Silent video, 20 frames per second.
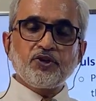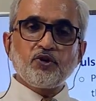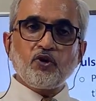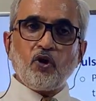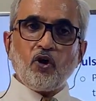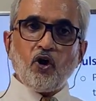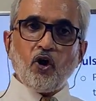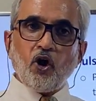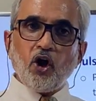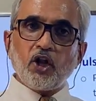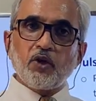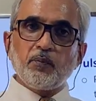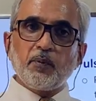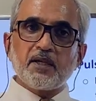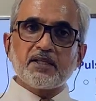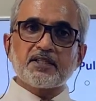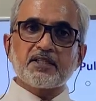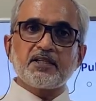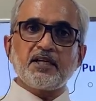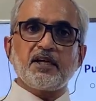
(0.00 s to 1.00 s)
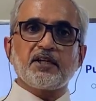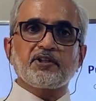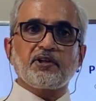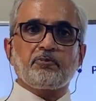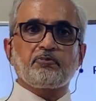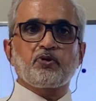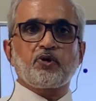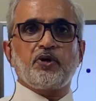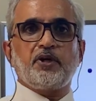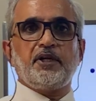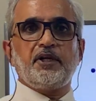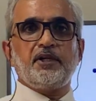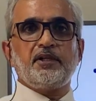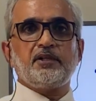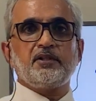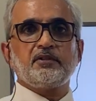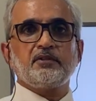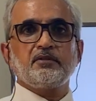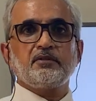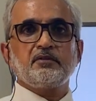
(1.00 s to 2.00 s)
you always hear the
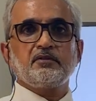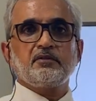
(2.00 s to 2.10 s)
bruit